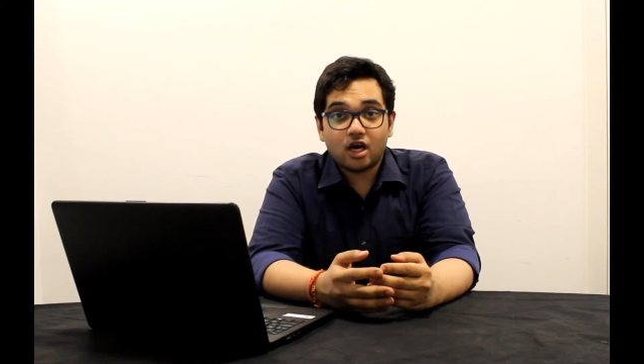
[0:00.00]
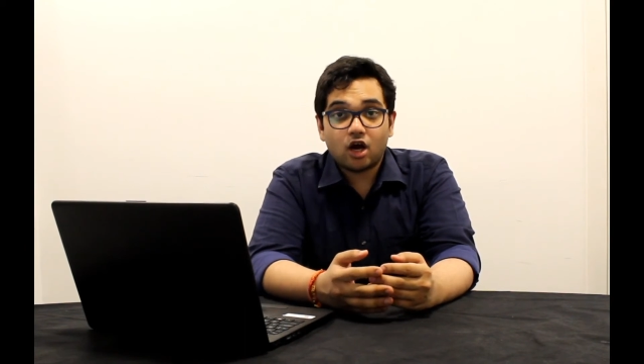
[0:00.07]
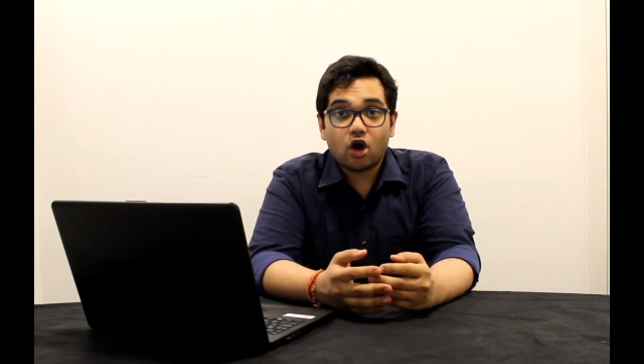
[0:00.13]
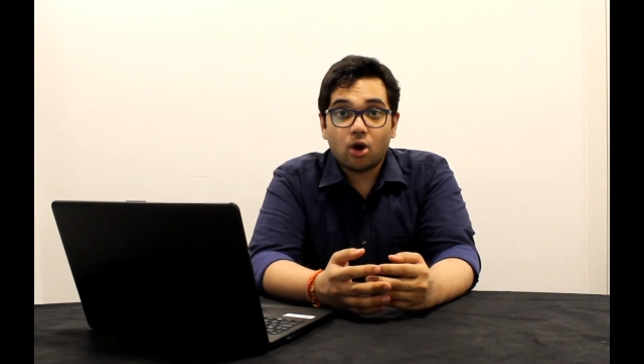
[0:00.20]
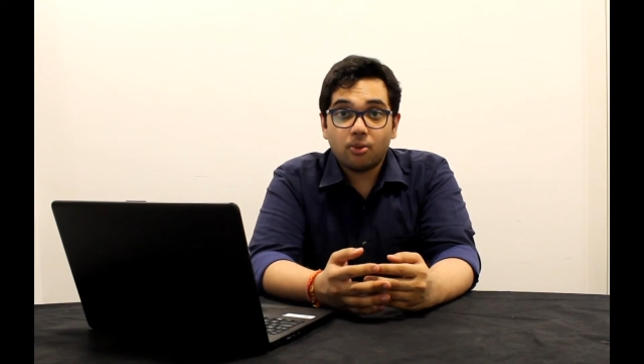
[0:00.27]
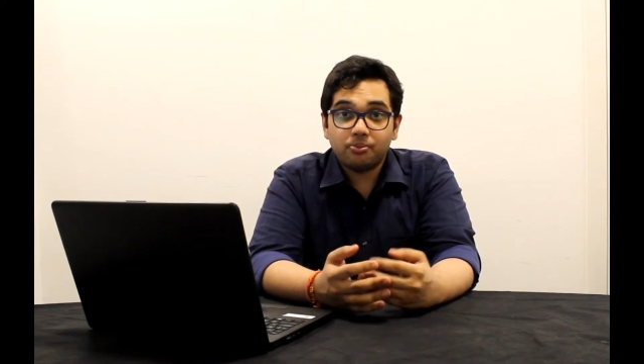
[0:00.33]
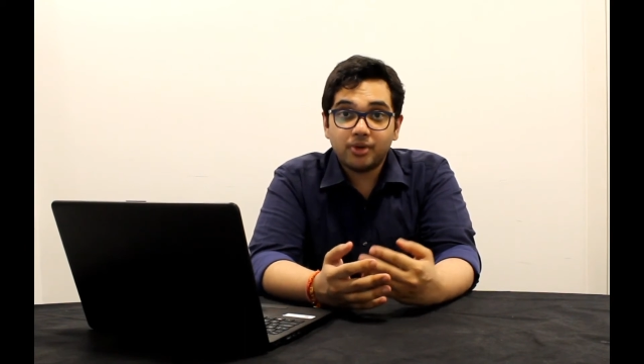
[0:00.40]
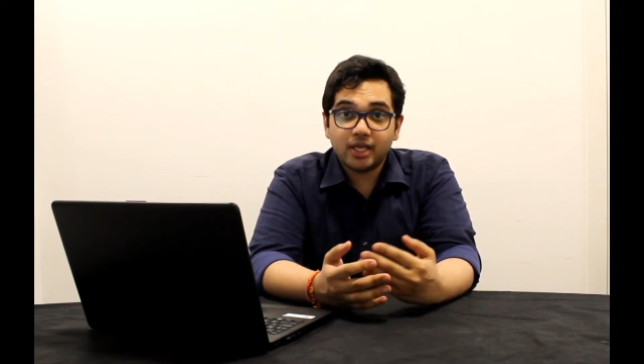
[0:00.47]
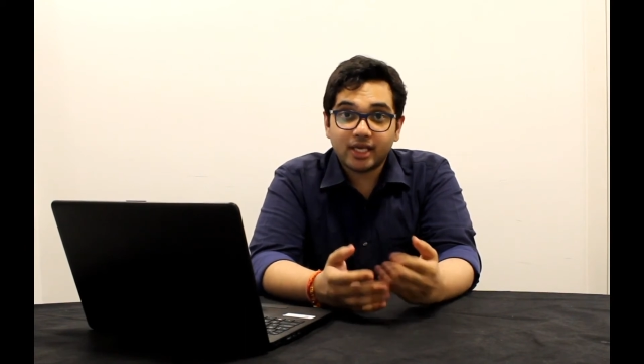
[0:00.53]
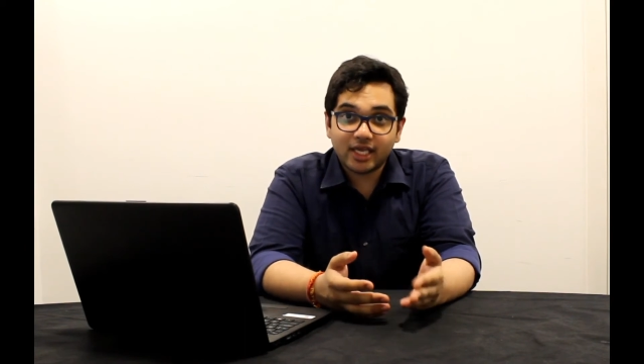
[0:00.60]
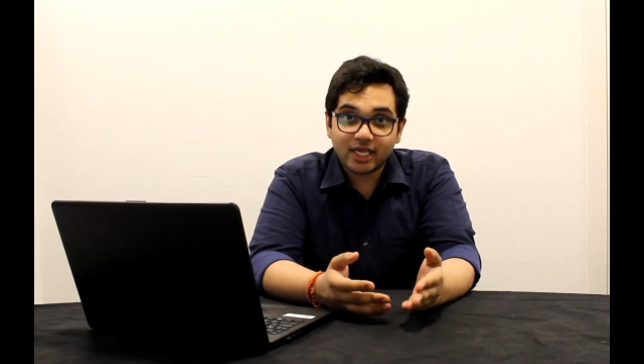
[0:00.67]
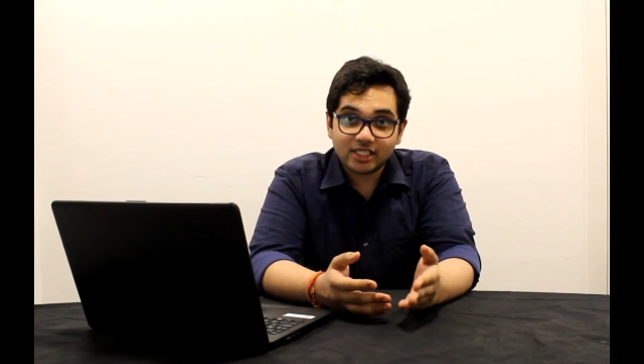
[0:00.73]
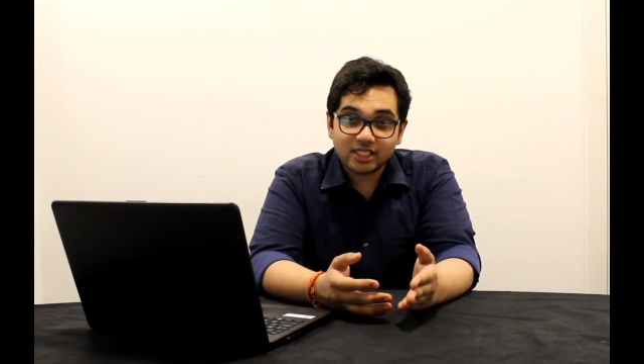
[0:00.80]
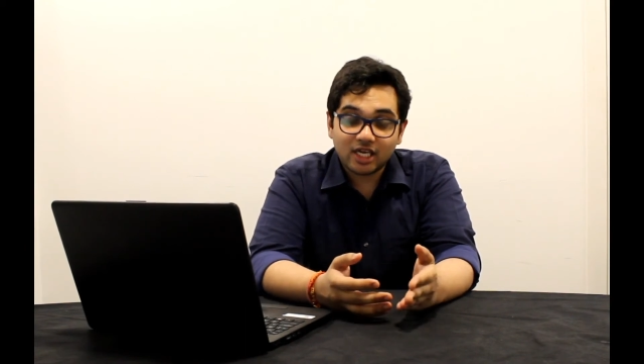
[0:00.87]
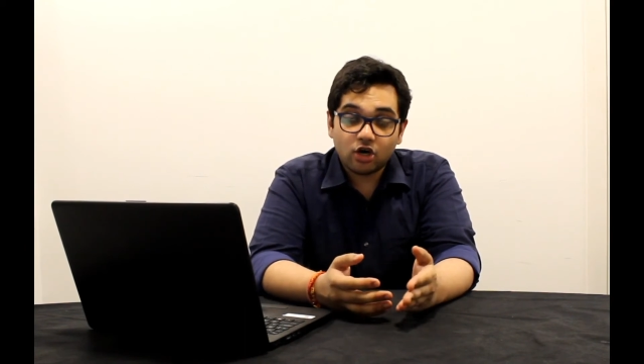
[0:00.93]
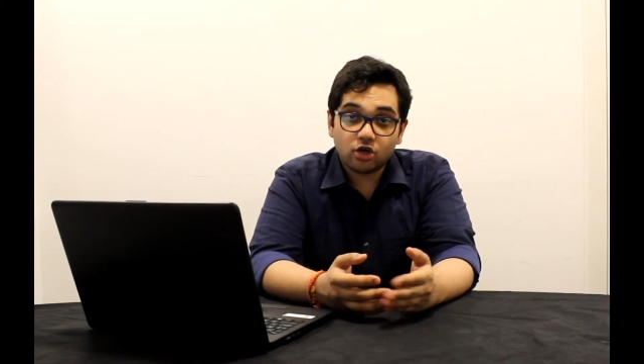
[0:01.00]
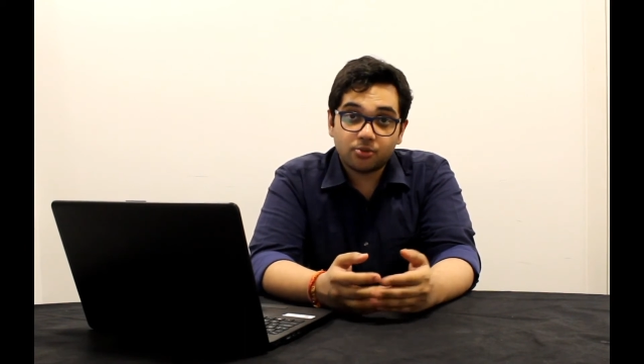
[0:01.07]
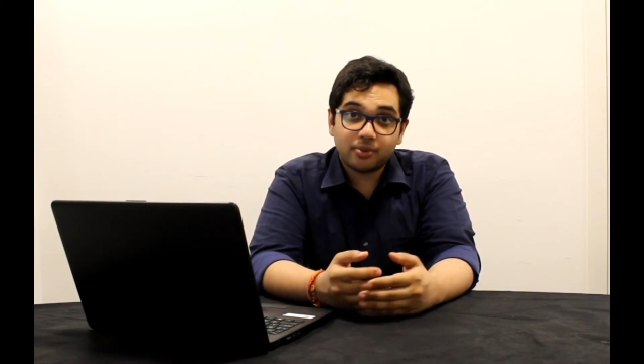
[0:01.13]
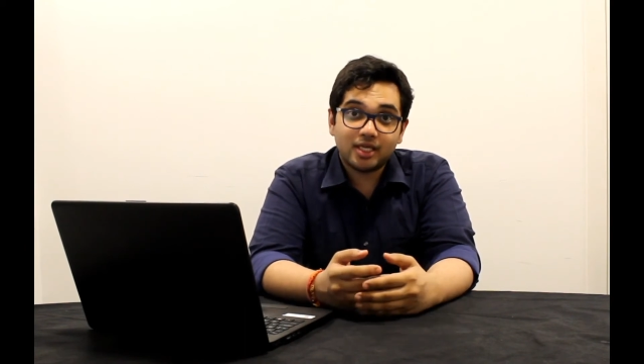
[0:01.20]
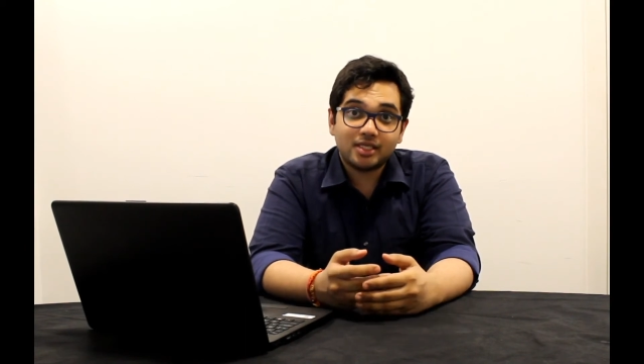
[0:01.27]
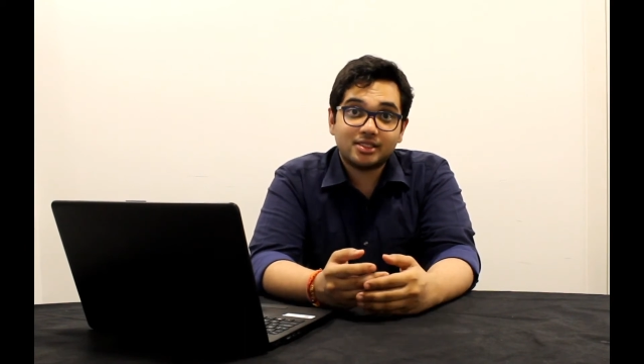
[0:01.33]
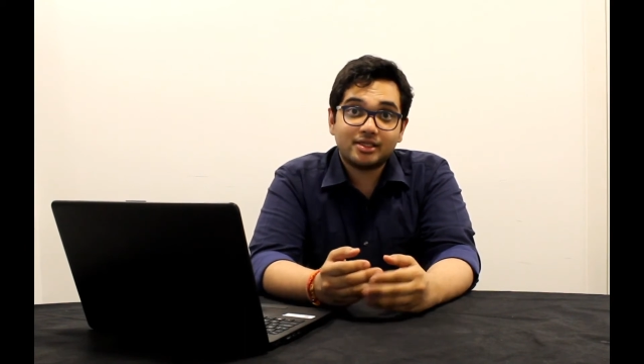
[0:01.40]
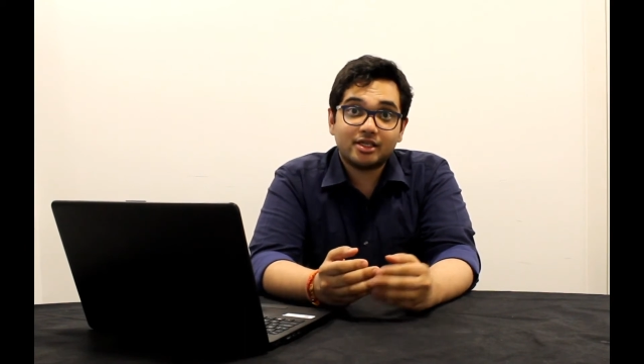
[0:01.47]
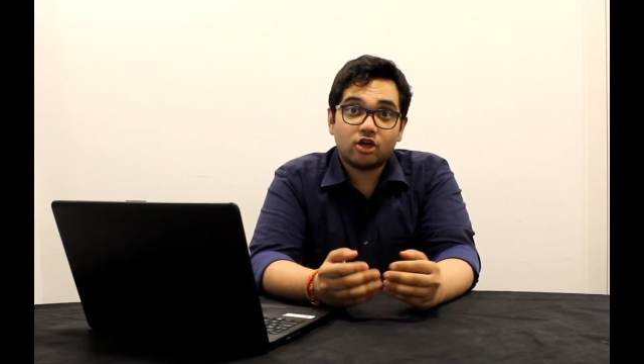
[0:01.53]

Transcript: and obligates or